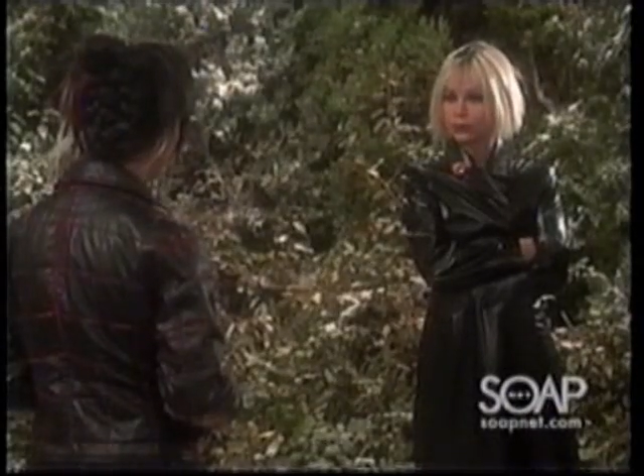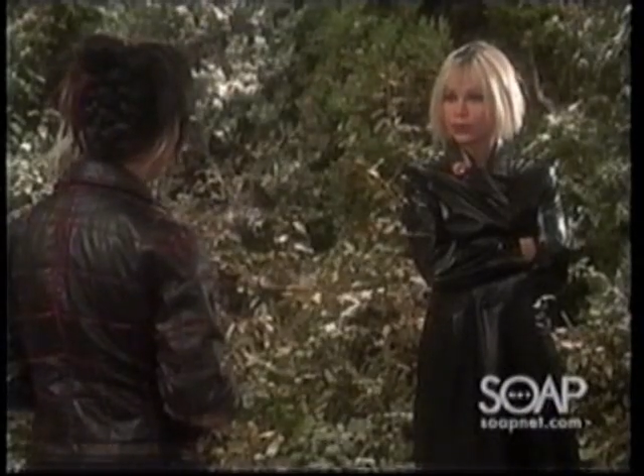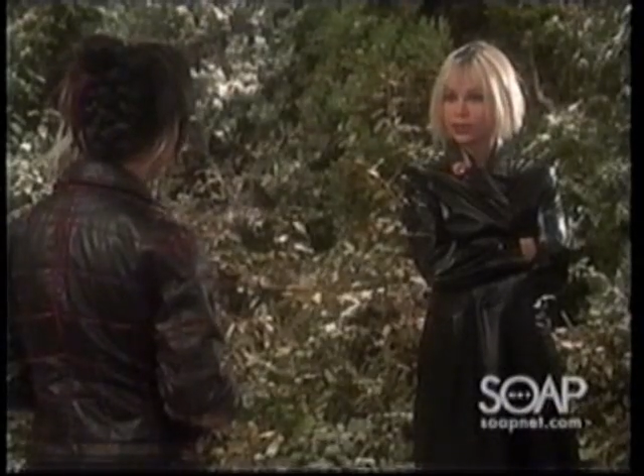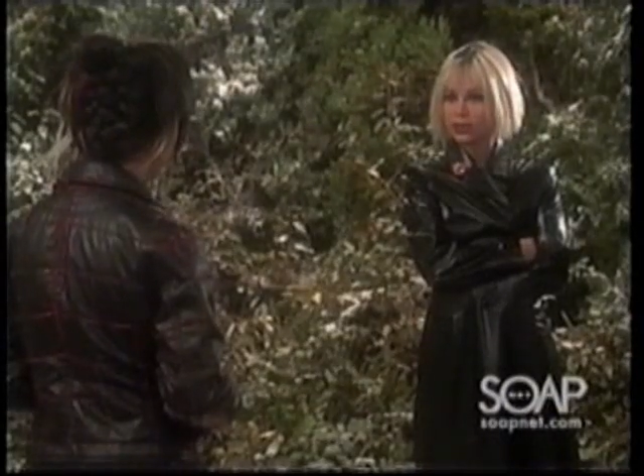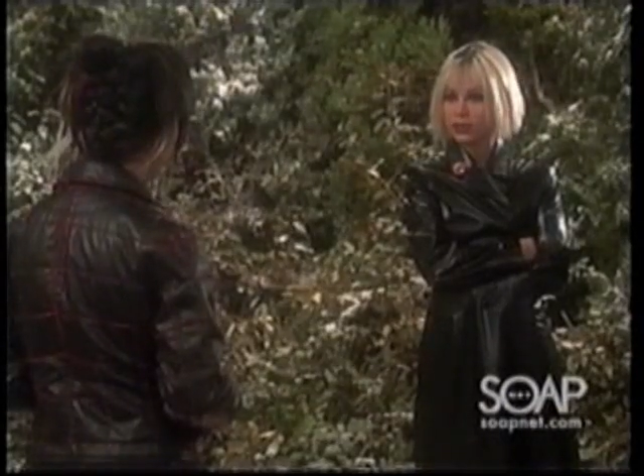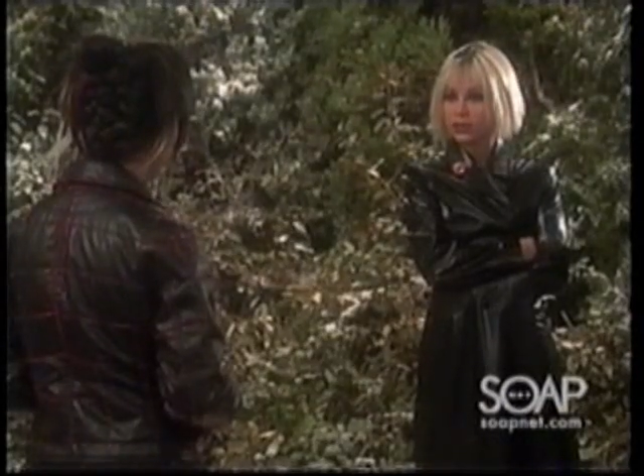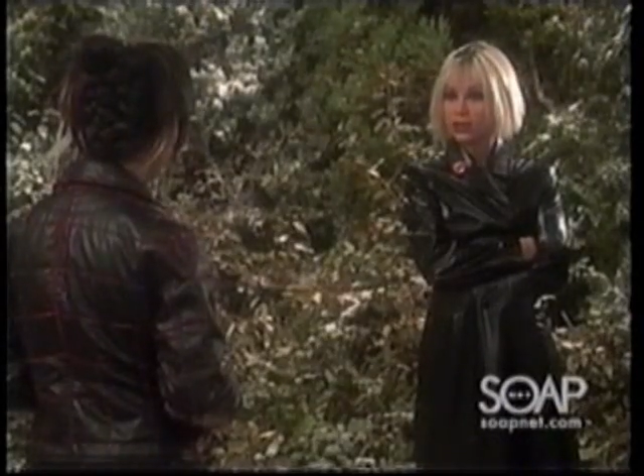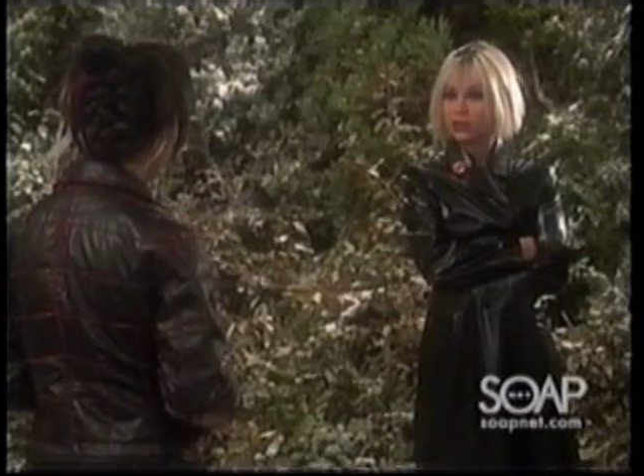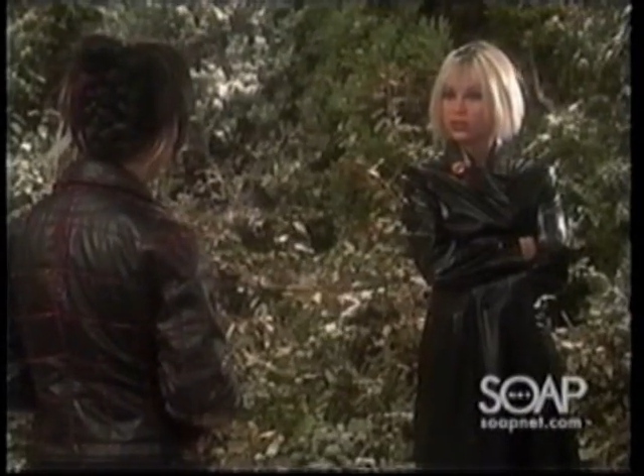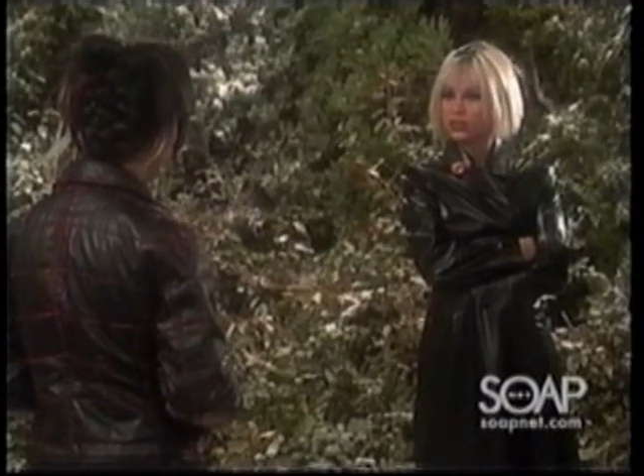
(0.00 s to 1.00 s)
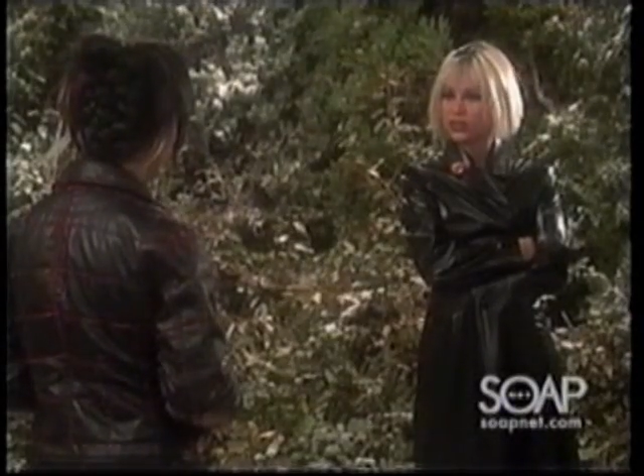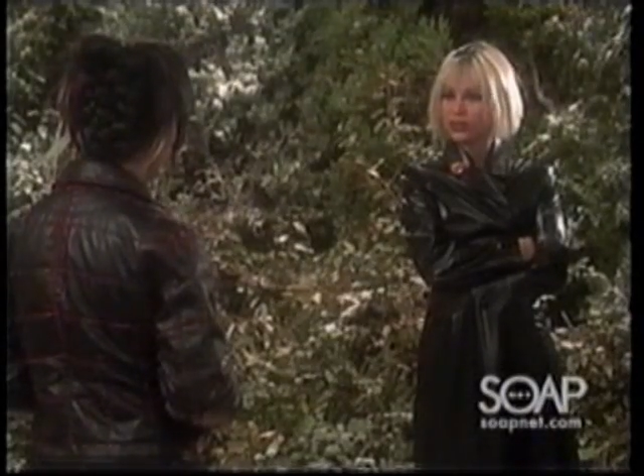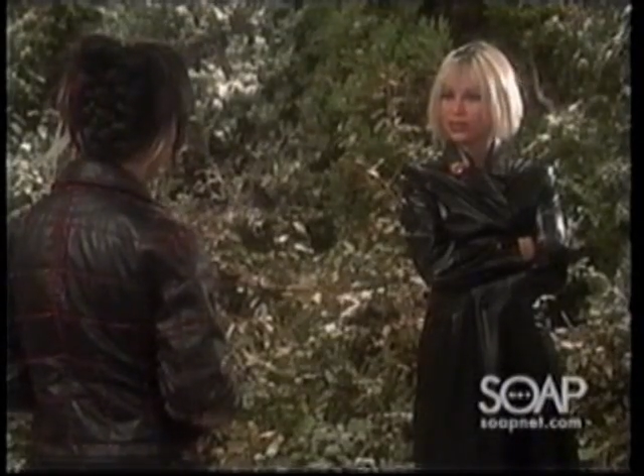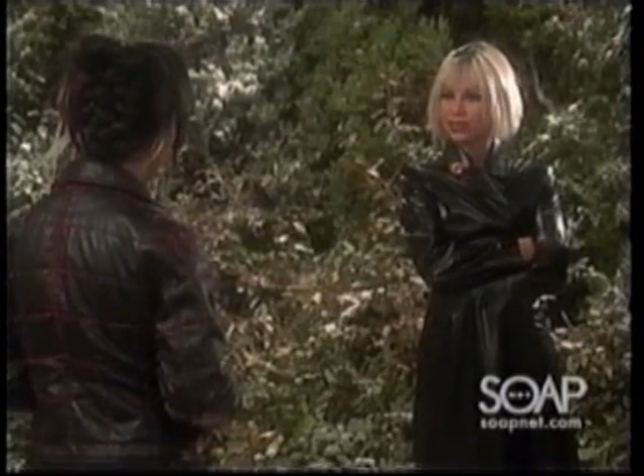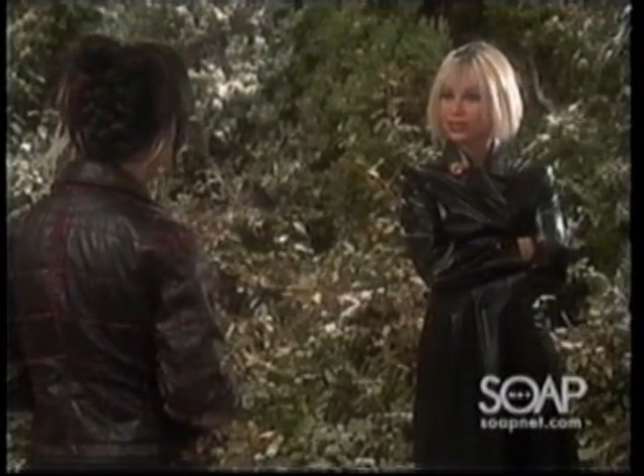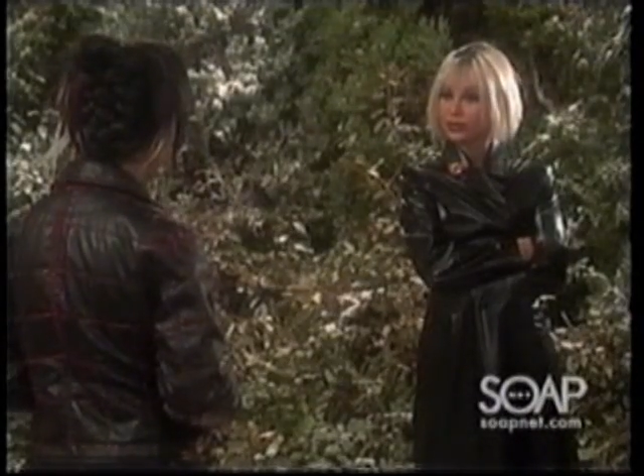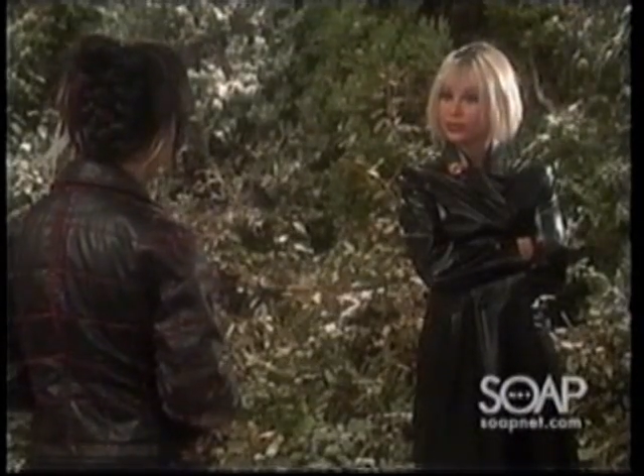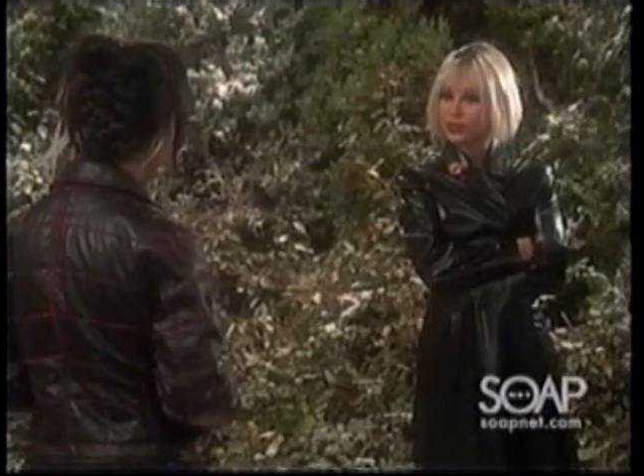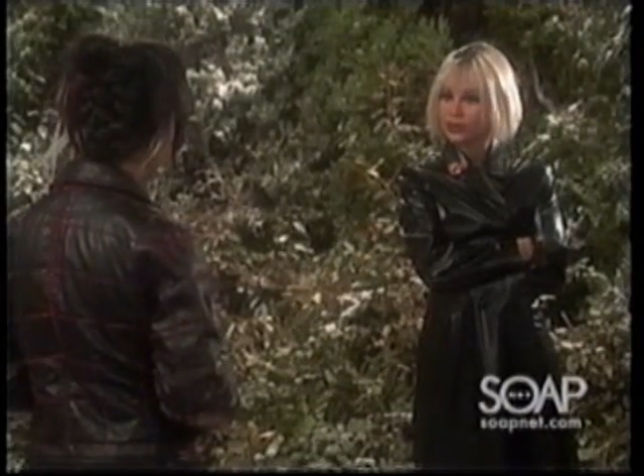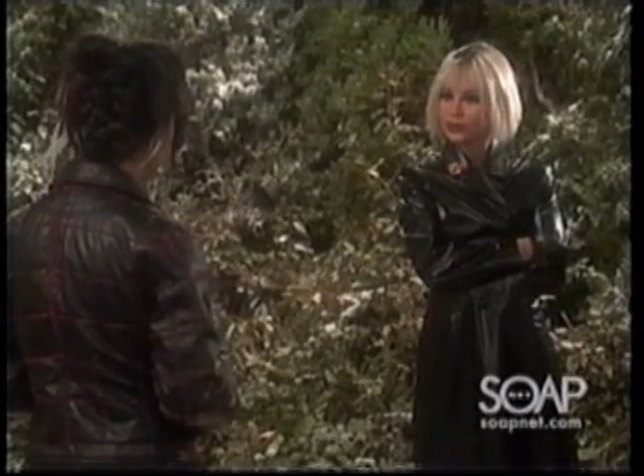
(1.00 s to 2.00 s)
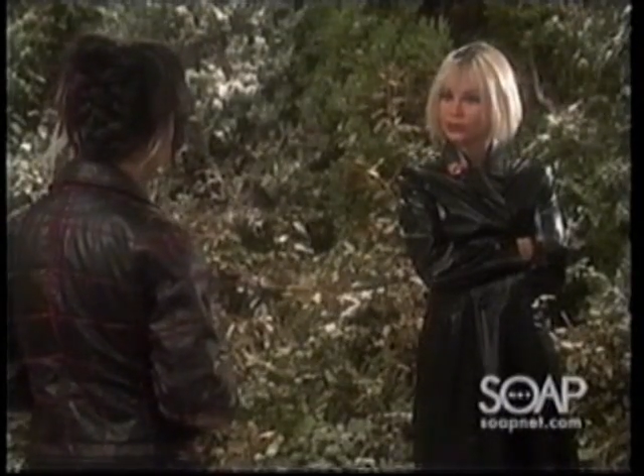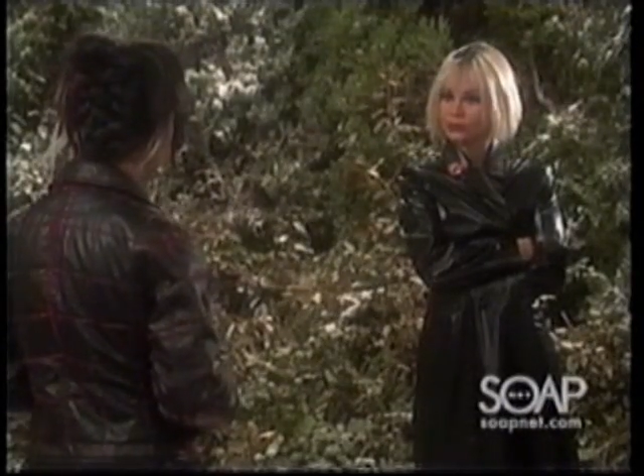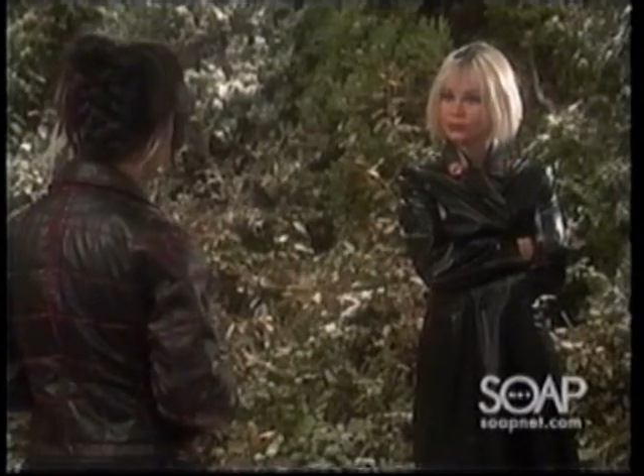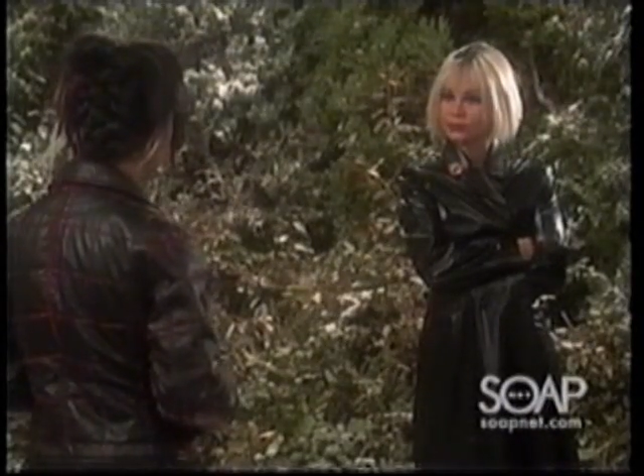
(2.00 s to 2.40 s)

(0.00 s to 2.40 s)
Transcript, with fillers: boy that don't include you.